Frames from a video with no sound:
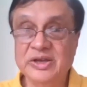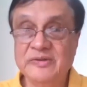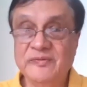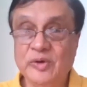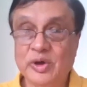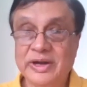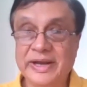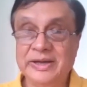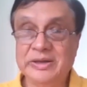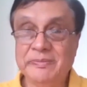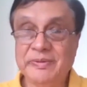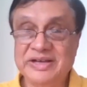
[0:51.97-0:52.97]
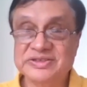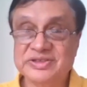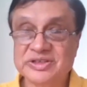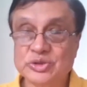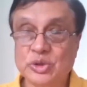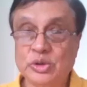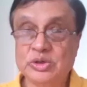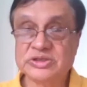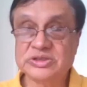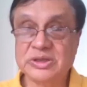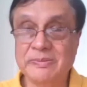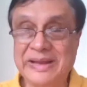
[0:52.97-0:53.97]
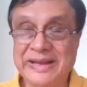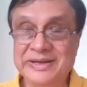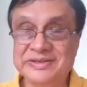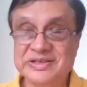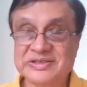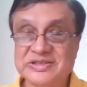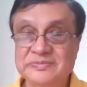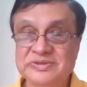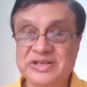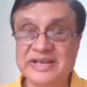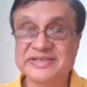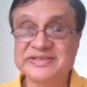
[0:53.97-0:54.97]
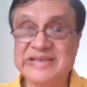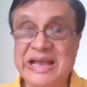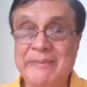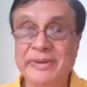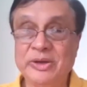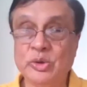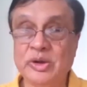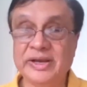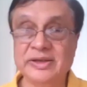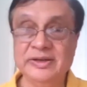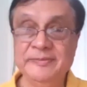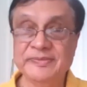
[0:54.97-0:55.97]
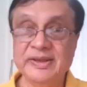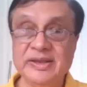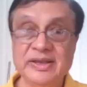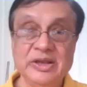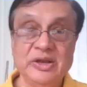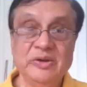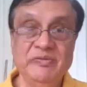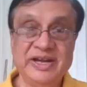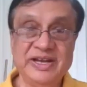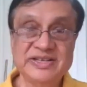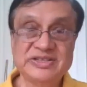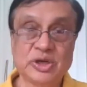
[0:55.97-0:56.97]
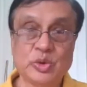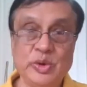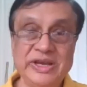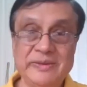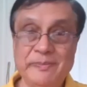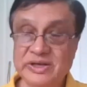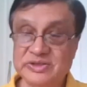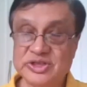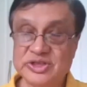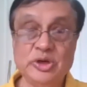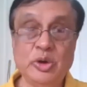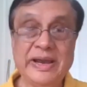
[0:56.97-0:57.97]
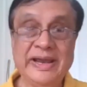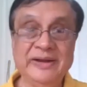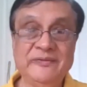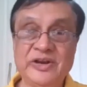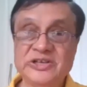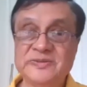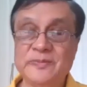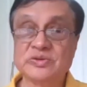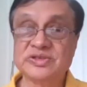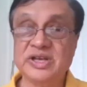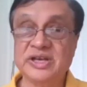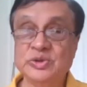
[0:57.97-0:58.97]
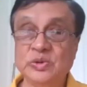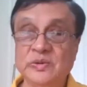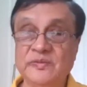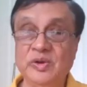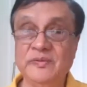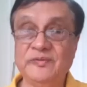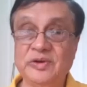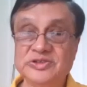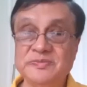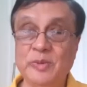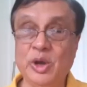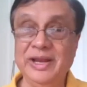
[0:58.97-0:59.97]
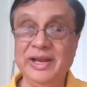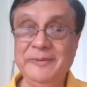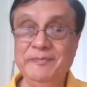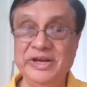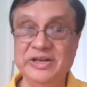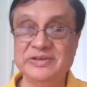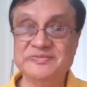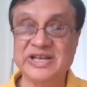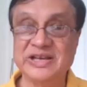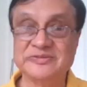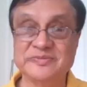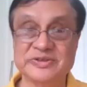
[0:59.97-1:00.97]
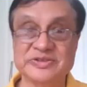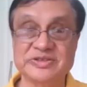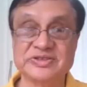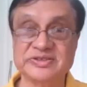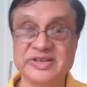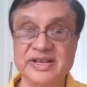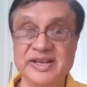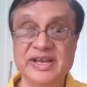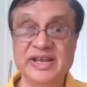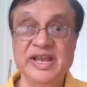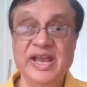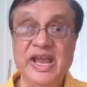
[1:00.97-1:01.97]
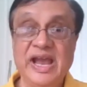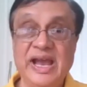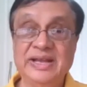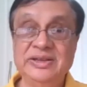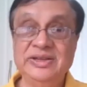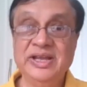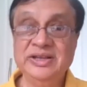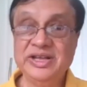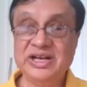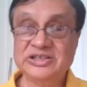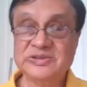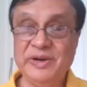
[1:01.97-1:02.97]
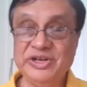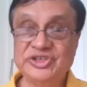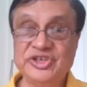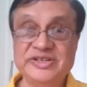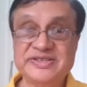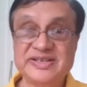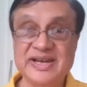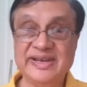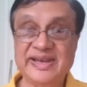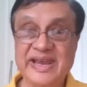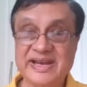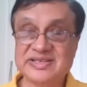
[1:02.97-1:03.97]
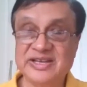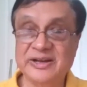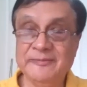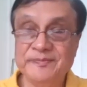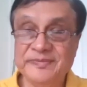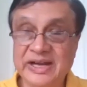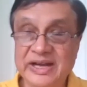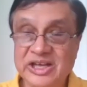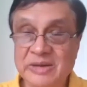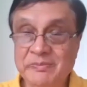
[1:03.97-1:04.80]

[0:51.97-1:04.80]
for enterprise resource planning systems like SAP and Oracle. Whereas the QuickBooks, Xero and FreshBooks are useful for small and medium-sized businesses. And then there are spreadsheets like Excel that